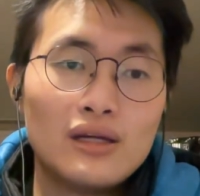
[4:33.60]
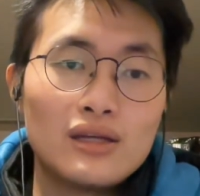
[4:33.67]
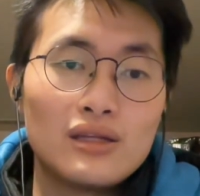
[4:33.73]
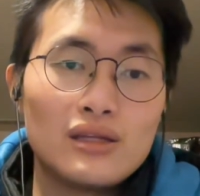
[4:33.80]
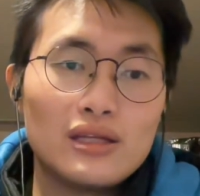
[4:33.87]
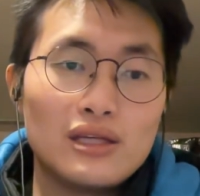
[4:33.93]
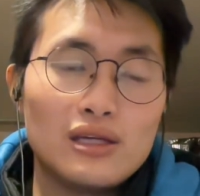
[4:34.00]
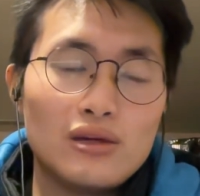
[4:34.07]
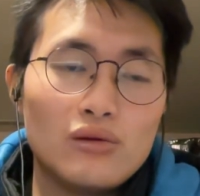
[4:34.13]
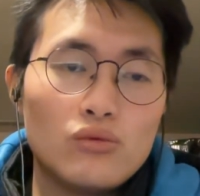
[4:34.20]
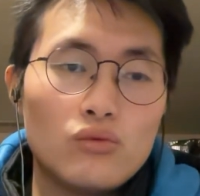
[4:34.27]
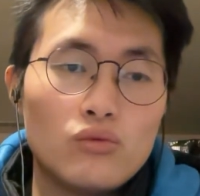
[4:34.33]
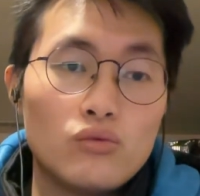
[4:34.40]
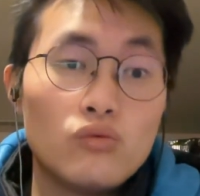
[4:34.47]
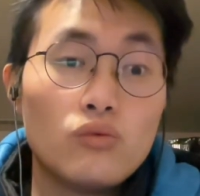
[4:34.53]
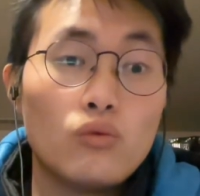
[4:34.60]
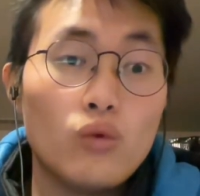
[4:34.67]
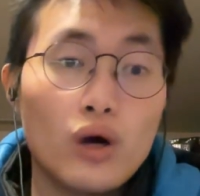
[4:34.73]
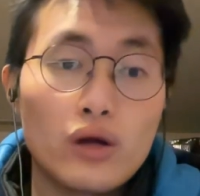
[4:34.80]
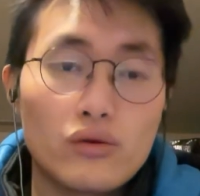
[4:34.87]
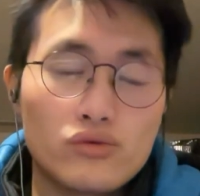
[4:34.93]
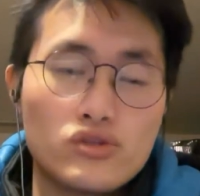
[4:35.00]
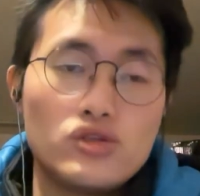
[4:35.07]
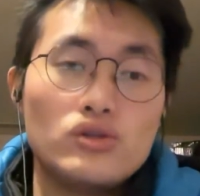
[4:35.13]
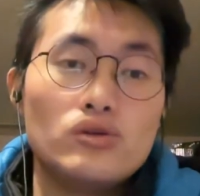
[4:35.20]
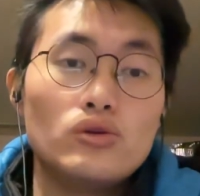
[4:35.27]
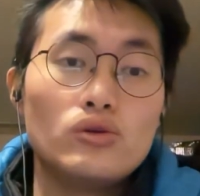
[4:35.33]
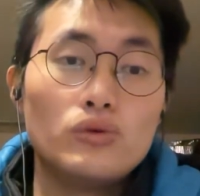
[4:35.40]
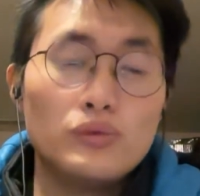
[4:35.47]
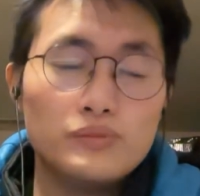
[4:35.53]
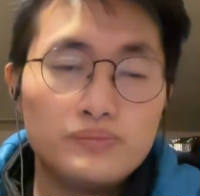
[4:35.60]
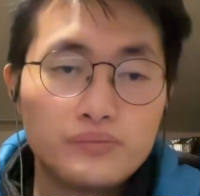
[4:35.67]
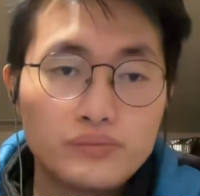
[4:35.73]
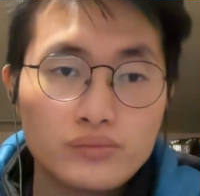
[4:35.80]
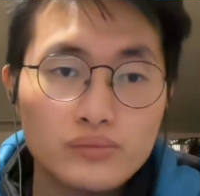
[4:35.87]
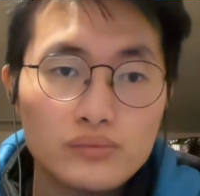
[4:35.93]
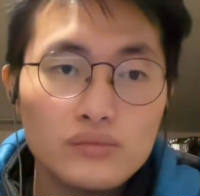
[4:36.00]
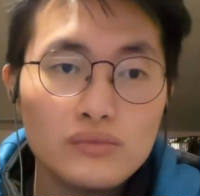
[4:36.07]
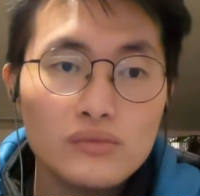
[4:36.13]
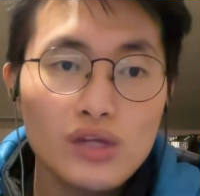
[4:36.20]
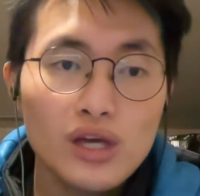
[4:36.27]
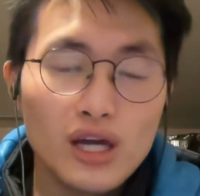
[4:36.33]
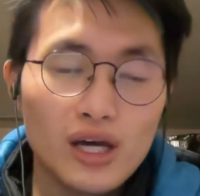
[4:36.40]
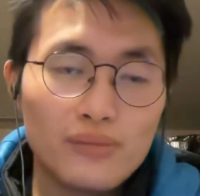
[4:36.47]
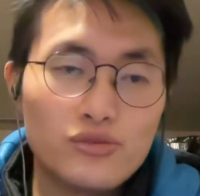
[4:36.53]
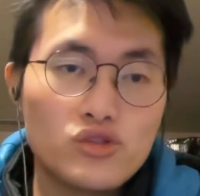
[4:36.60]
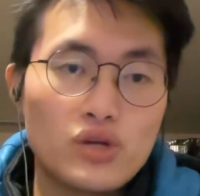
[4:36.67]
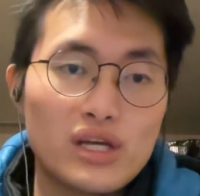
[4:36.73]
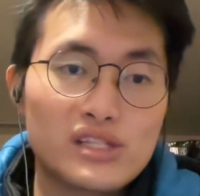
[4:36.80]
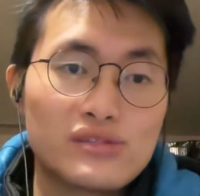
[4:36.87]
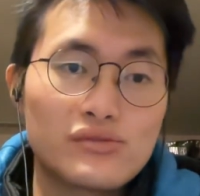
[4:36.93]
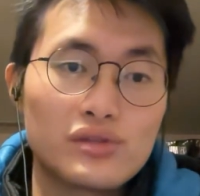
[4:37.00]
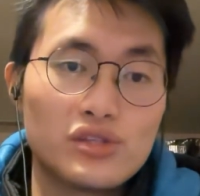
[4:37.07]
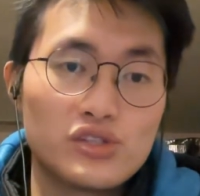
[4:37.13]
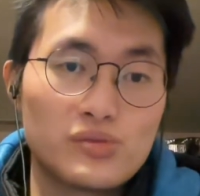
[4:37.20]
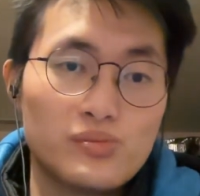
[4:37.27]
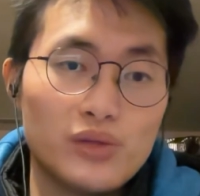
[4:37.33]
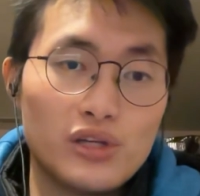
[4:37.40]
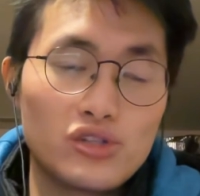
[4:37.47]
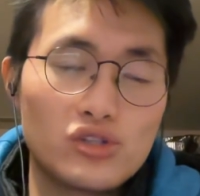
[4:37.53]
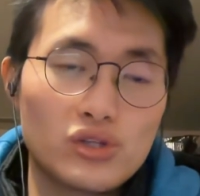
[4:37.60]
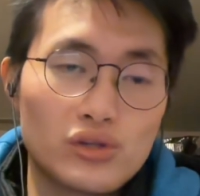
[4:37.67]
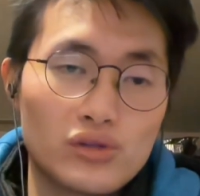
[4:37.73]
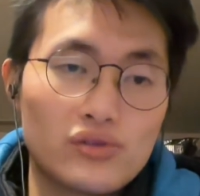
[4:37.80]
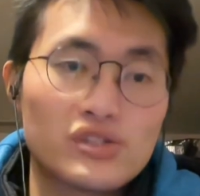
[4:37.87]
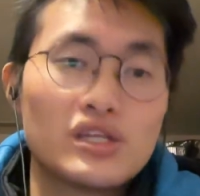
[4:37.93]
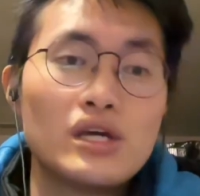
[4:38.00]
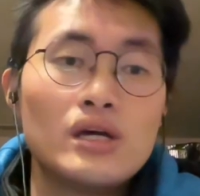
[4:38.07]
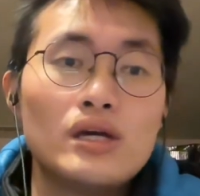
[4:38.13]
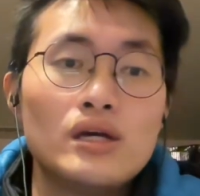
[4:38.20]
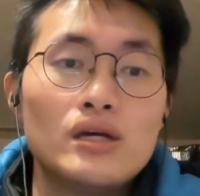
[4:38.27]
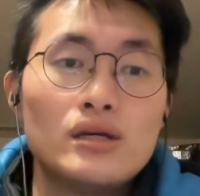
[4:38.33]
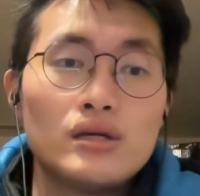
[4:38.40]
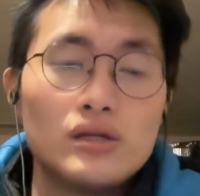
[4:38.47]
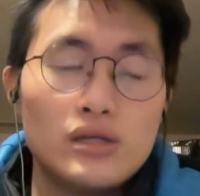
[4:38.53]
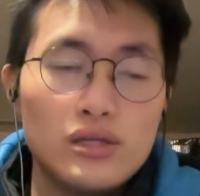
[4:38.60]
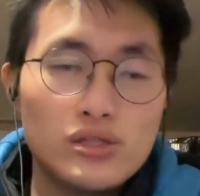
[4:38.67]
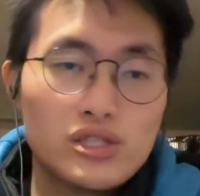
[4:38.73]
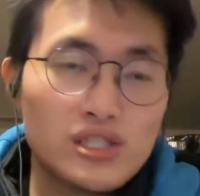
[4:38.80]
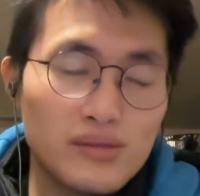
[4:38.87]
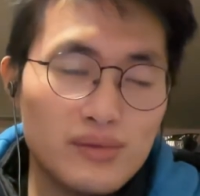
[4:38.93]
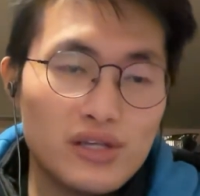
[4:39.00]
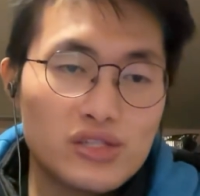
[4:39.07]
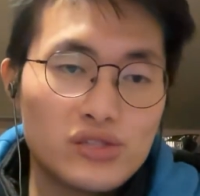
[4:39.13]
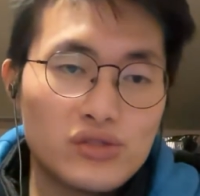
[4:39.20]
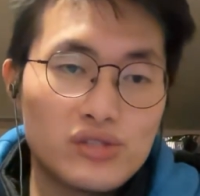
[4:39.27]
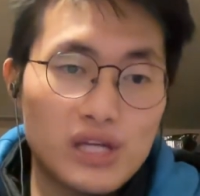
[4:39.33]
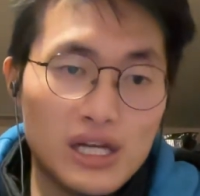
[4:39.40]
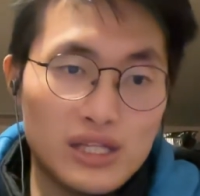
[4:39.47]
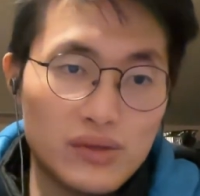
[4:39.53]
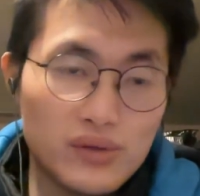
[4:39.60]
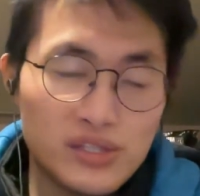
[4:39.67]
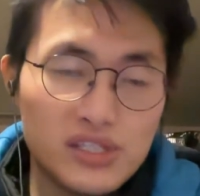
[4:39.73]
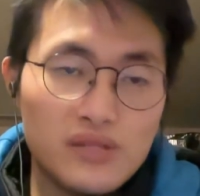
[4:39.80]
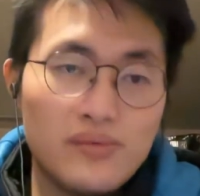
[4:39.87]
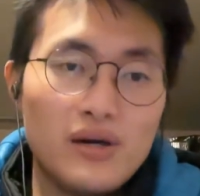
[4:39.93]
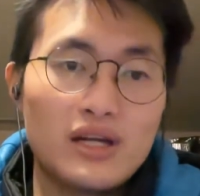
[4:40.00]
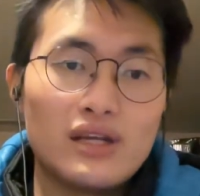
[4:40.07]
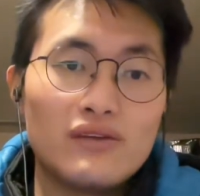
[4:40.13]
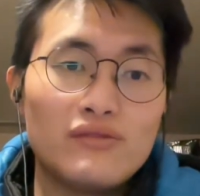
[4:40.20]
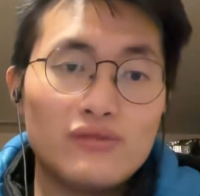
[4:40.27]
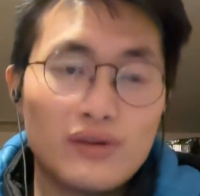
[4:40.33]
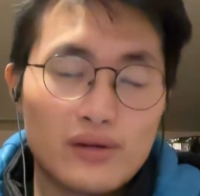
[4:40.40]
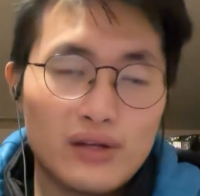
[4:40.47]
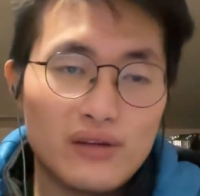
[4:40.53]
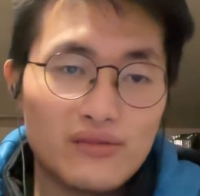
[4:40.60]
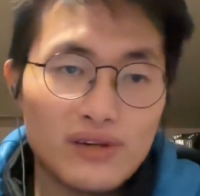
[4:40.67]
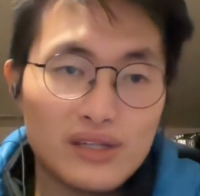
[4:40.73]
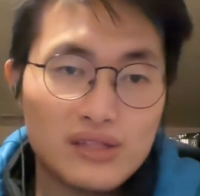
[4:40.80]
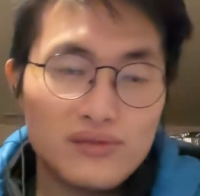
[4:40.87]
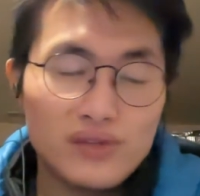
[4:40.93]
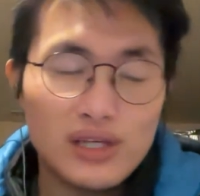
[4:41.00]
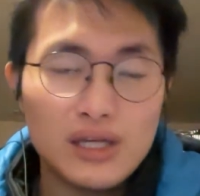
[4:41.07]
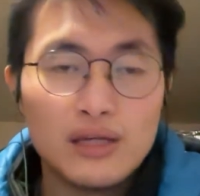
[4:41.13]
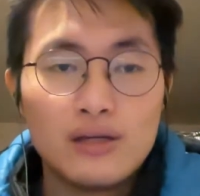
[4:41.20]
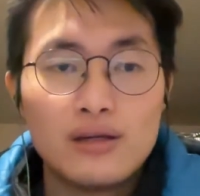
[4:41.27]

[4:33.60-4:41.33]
the water to help transfer those blood sugars into the muscles and the rest of the body very effectively.